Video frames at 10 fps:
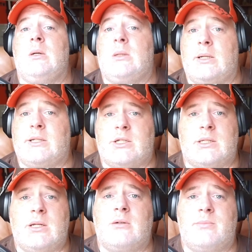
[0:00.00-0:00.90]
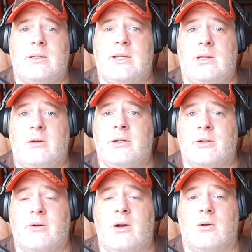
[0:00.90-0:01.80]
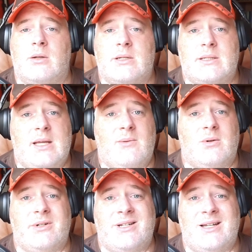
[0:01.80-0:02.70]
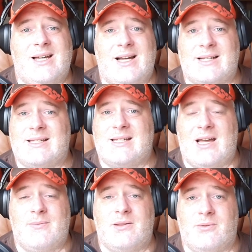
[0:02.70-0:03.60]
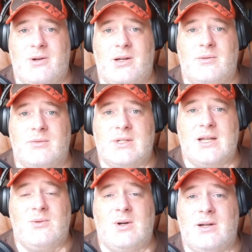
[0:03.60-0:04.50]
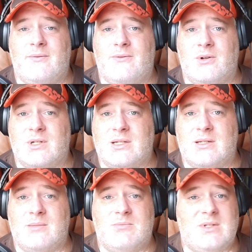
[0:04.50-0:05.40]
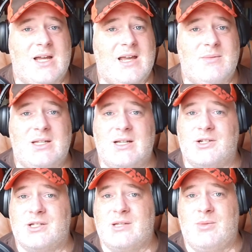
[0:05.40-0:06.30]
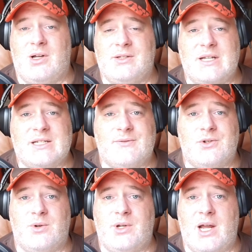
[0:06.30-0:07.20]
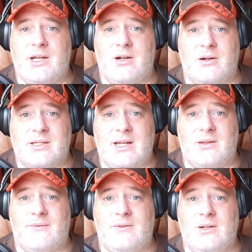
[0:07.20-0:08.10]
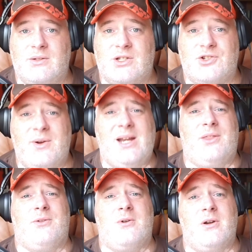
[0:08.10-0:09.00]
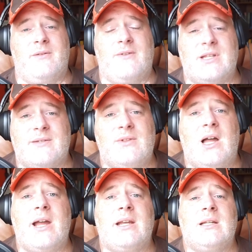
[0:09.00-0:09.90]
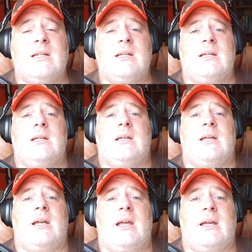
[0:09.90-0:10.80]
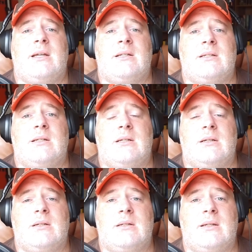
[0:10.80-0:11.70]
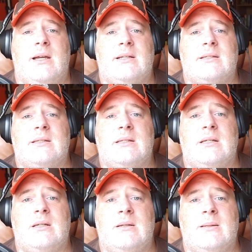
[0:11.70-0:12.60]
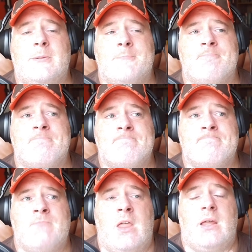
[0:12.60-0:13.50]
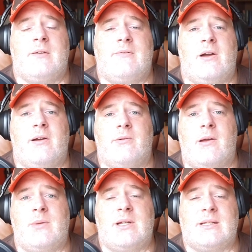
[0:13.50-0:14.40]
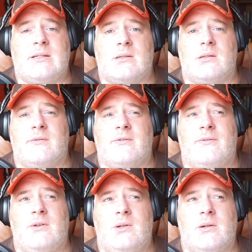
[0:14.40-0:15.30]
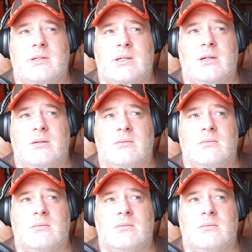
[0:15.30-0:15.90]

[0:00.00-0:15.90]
Let's just hope that they learn and grow, because they were not stopping the run. Saquon, first time he touches the ball, takes it for 29 yards down the field, straight through our defensive line, and that's very reminiscent of a few years ago.